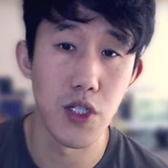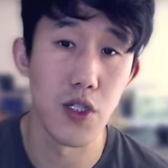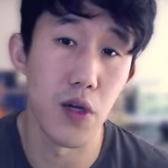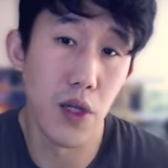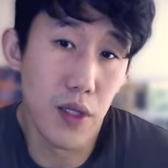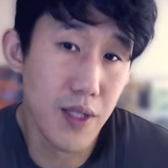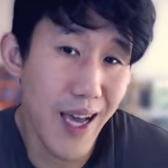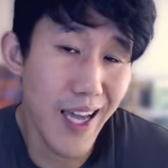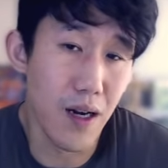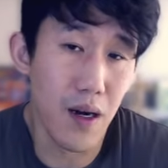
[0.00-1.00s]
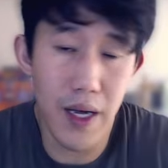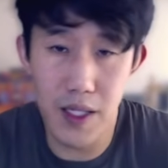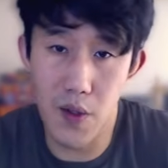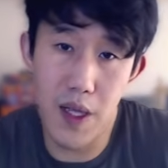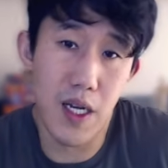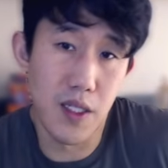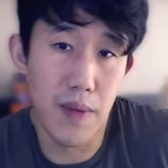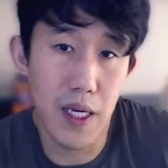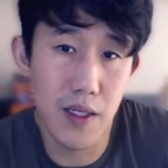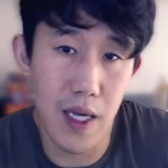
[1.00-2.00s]
are a little tighter, and so that doesn't
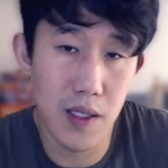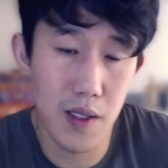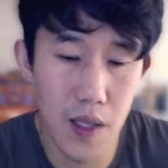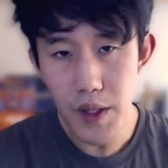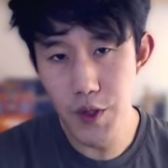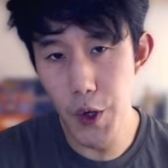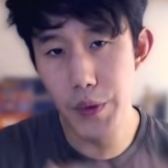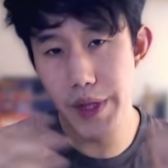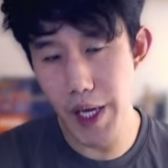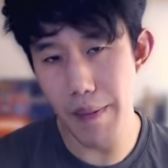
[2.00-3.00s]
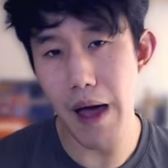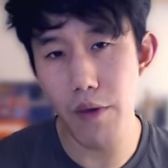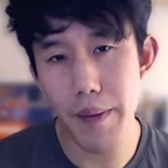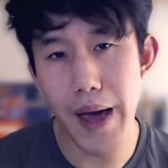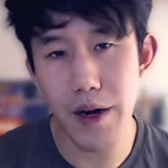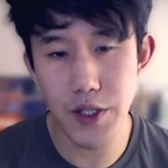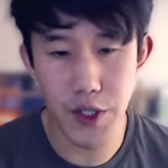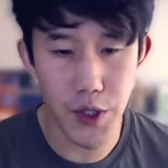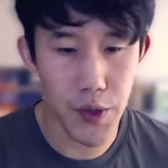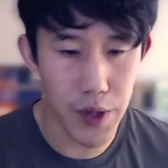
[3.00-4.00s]
make sense. So think about what matters
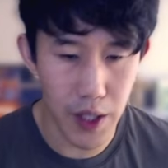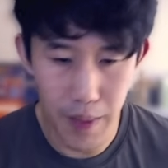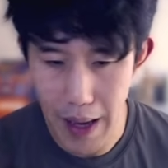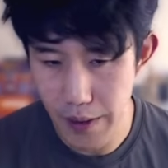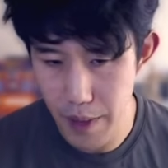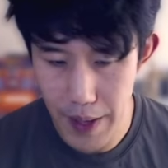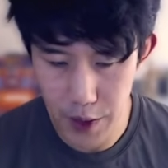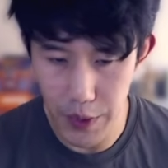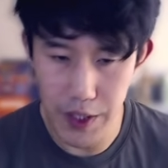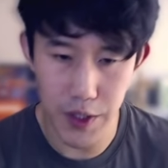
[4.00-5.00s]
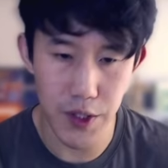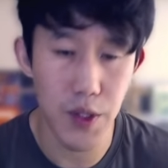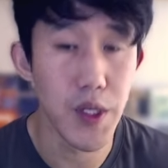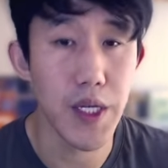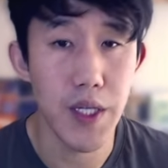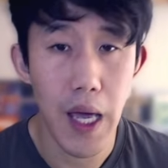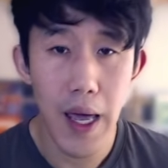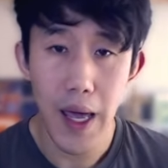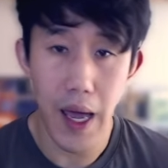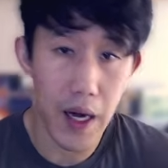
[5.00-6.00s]
to you, think about the best ways to do this,
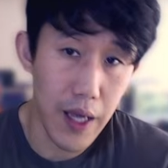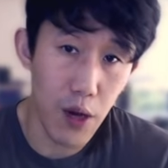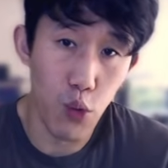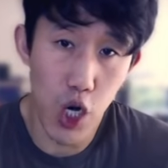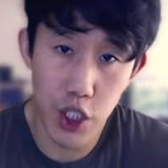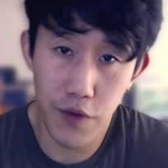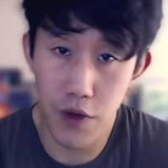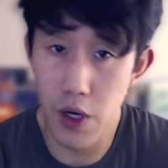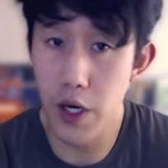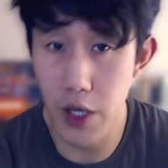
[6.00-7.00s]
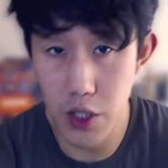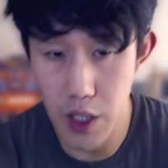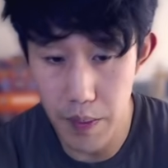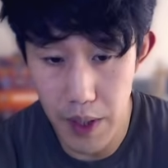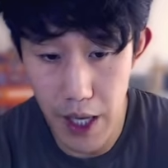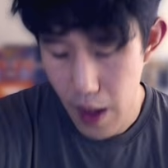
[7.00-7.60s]
and again, watch for your CPA.